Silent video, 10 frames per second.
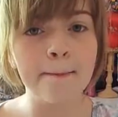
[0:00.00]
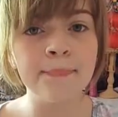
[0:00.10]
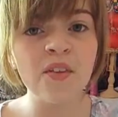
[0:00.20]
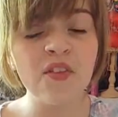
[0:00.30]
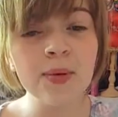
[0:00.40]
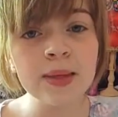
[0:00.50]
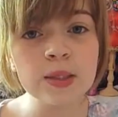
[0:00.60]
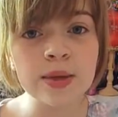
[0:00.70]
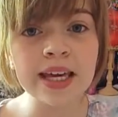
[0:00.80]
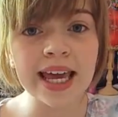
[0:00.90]
The theme
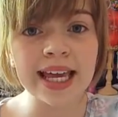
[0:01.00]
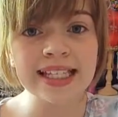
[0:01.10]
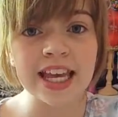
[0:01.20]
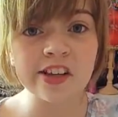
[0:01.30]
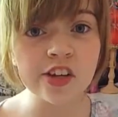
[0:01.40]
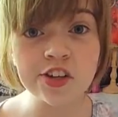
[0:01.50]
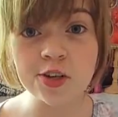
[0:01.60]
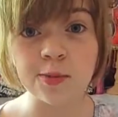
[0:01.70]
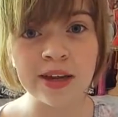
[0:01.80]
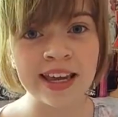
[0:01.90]
this week is
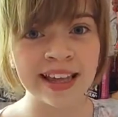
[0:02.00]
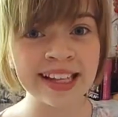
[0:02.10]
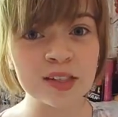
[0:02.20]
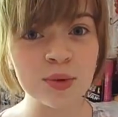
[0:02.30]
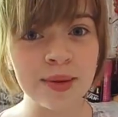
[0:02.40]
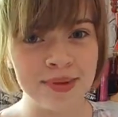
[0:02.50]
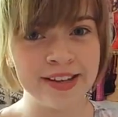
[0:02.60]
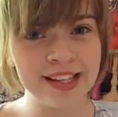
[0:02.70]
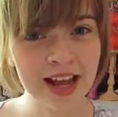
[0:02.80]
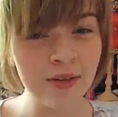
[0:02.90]
YouTube Week, and that's weird
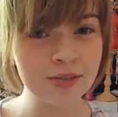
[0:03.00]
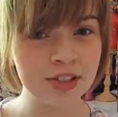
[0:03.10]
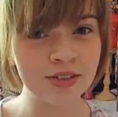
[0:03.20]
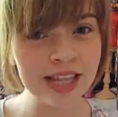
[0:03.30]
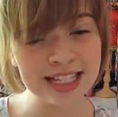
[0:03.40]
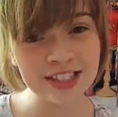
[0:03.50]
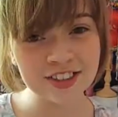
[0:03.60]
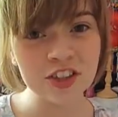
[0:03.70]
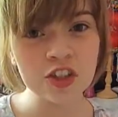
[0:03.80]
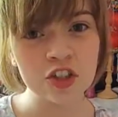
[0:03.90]
because this is
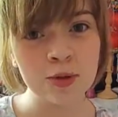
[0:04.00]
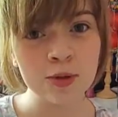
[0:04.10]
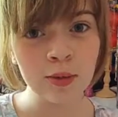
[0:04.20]
on YouTube.